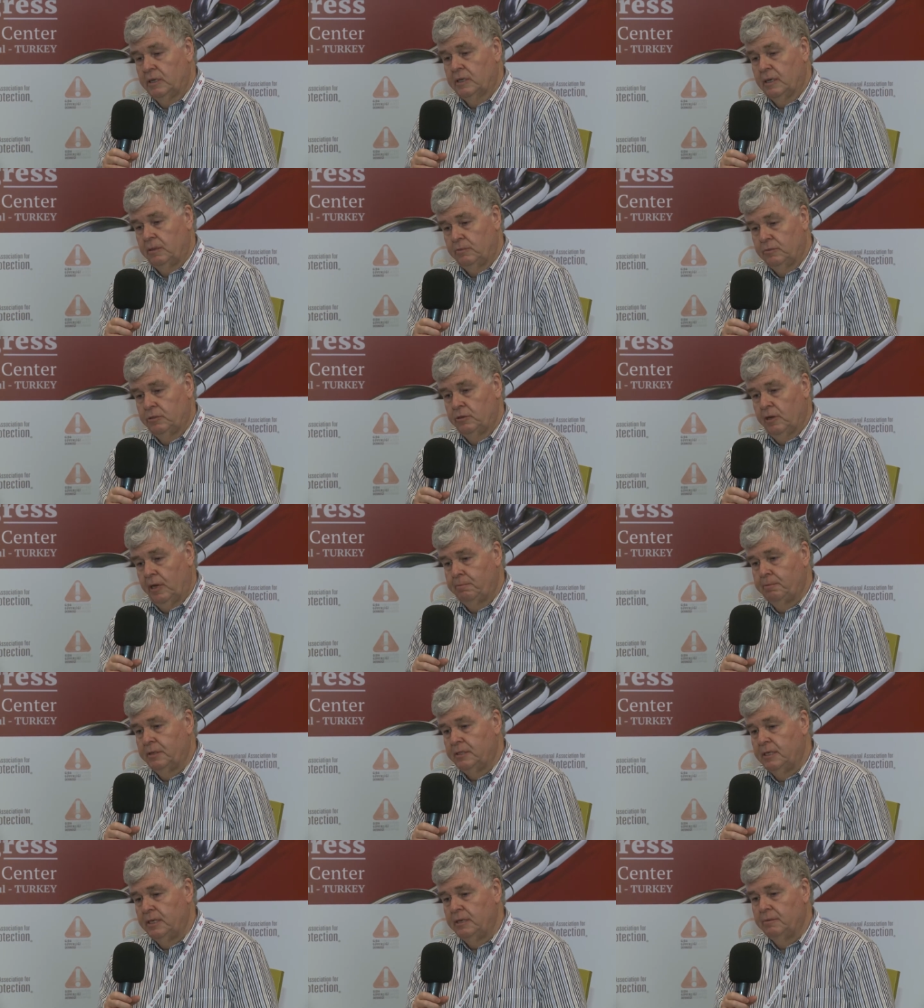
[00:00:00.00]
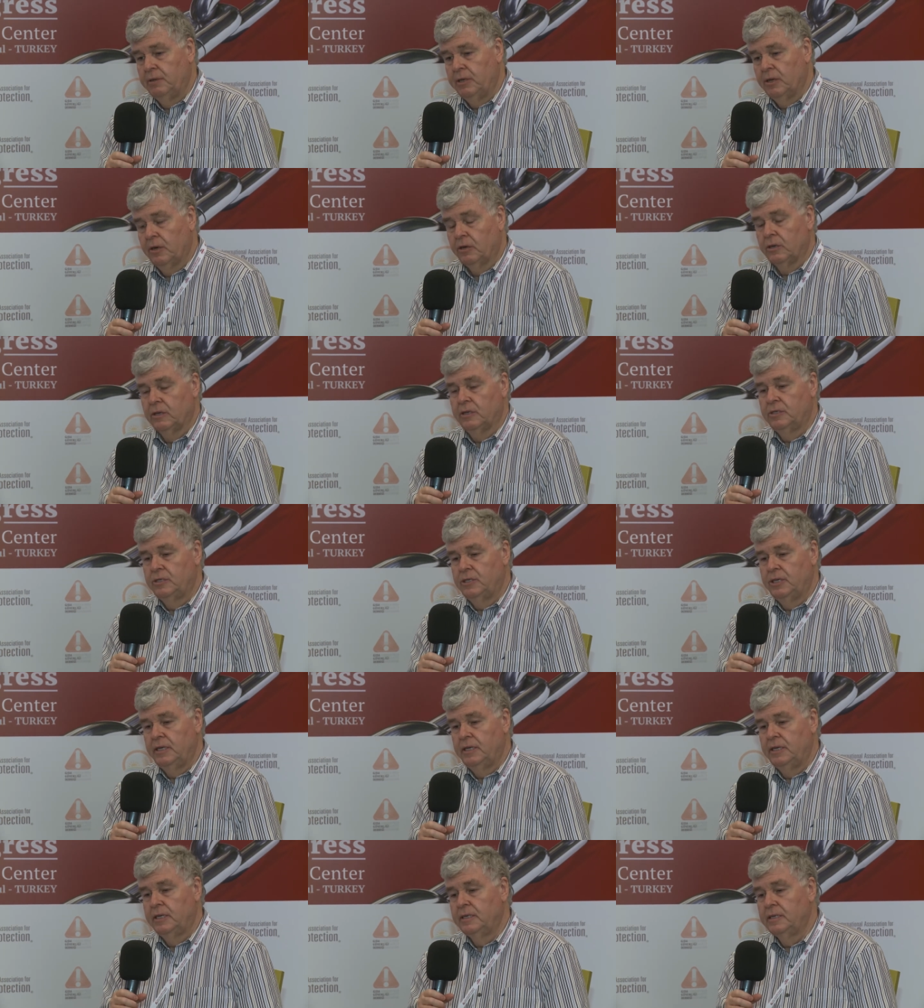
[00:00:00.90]
come to
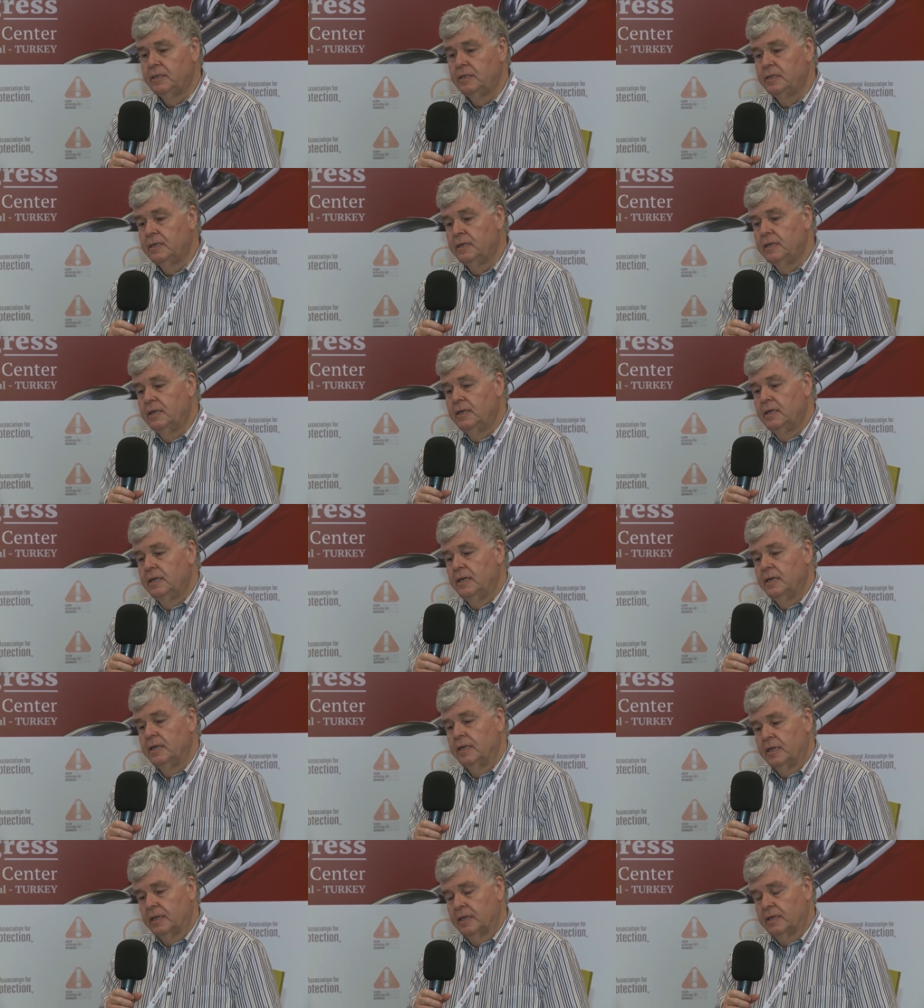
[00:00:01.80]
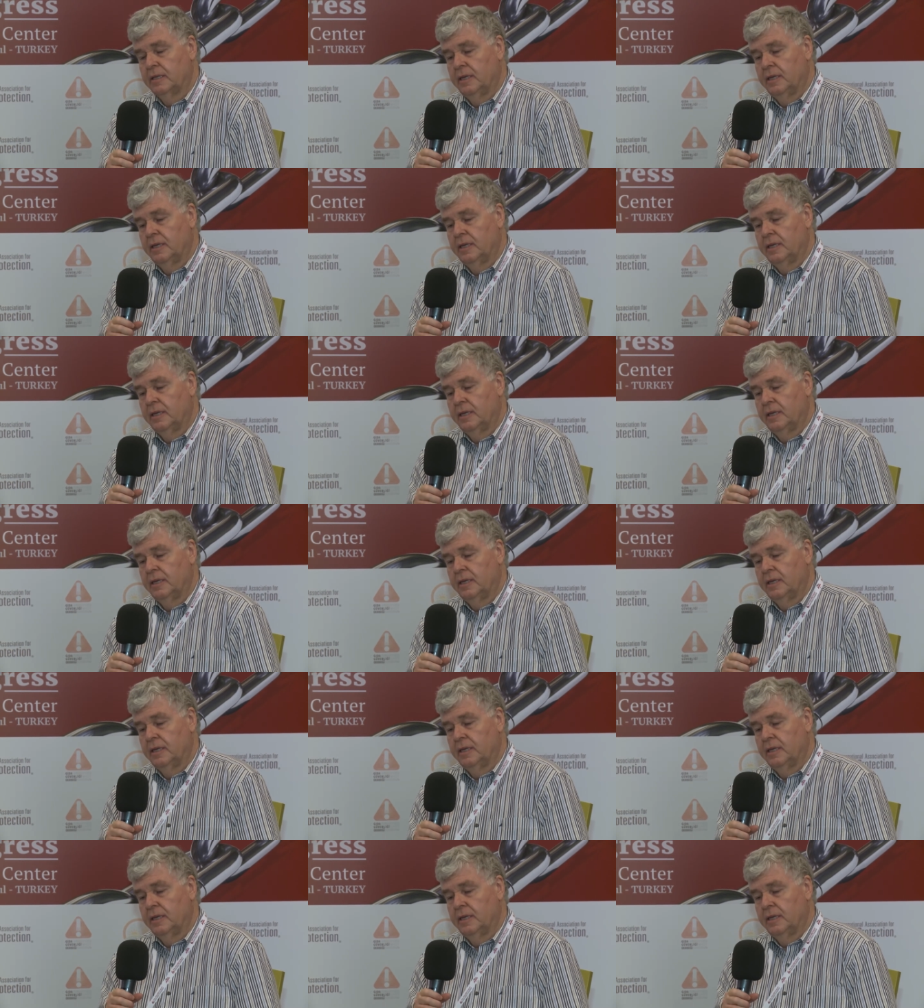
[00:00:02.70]
epidemiology, I think